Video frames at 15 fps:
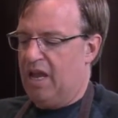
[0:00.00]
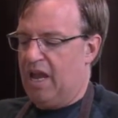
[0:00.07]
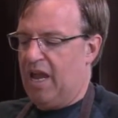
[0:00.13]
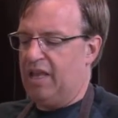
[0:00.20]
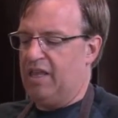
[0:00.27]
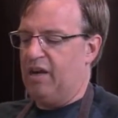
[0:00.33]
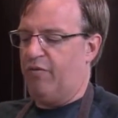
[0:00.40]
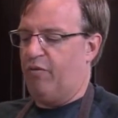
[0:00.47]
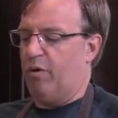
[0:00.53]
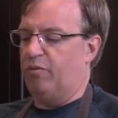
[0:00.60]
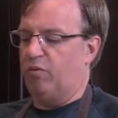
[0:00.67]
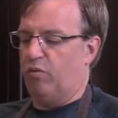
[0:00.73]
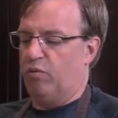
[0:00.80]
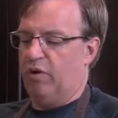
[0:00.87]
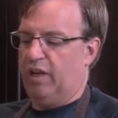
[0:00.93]
And then it forms
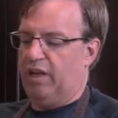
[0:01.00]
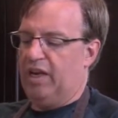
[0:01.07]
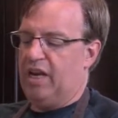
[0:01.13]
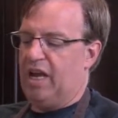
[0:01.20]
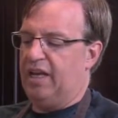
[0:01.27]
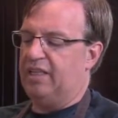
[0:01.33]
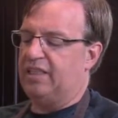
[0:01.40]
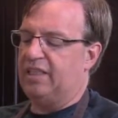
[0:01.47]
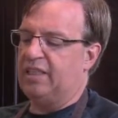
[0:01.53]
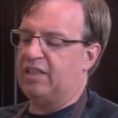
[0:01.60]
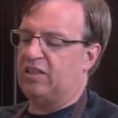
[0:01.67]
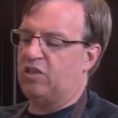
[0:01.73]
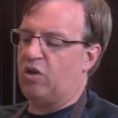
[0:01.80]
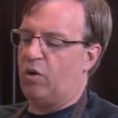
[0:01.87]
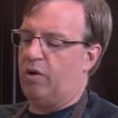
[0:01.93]
a really nice.
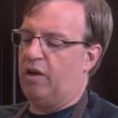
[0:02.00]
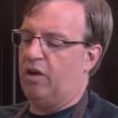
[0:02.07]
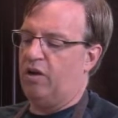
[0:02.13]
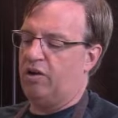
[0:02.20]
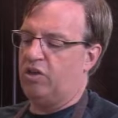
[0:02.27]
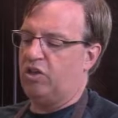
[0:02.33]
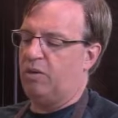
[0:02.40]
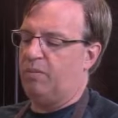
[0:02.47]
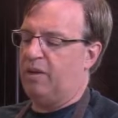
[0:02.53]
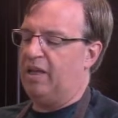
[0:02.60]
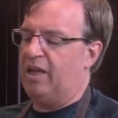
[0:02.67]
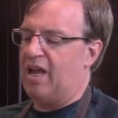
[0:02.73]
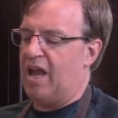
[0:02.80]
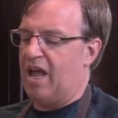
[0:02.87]
This dough here should be